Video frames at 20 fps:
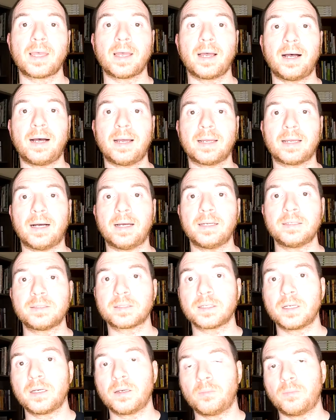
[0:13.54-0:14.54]
Hi
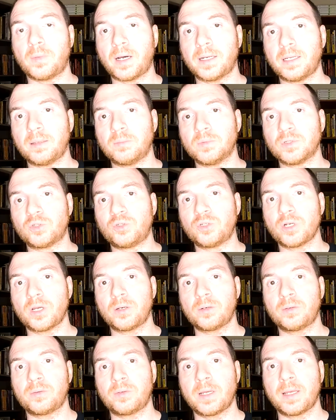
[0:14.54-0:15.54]
guys, my name is
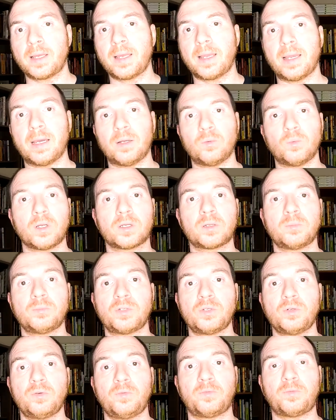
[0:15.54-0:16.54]
Joe, and welcome
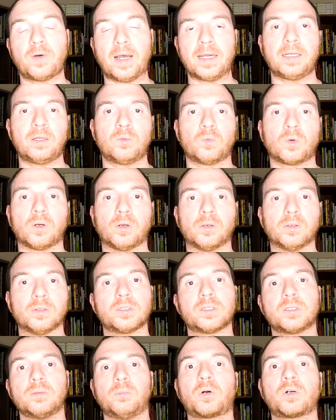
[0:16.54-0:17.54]
to Fighting
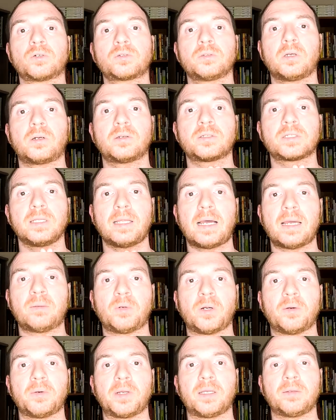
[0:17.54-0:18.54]
Words, the martial arts
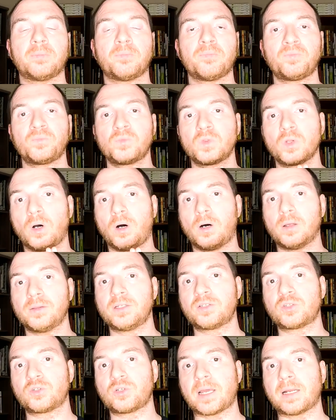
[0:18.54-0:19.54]
library. On
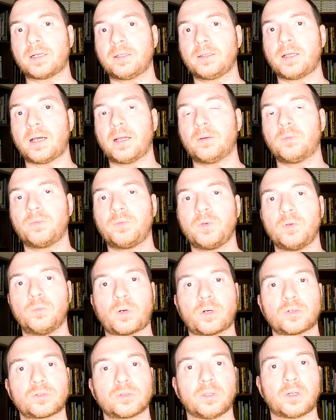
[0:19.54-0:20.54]
this channel, I review
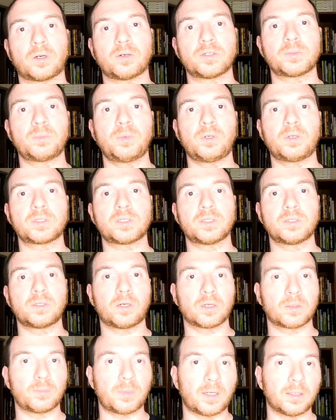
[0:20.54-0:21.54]
martial arts books and
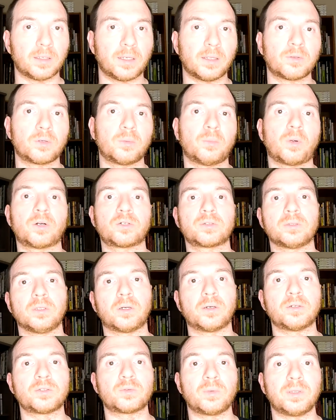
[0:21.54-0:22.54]
talk about other martial
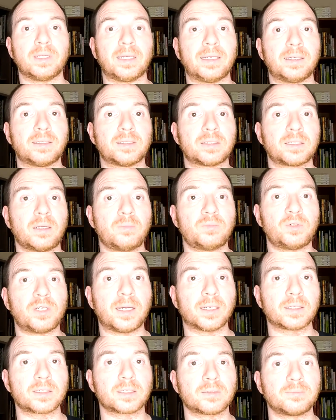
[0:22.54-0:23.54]
arts related
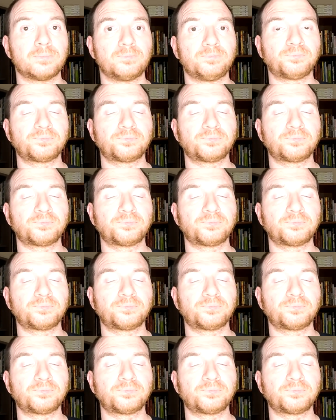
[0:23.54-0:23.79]
subjects.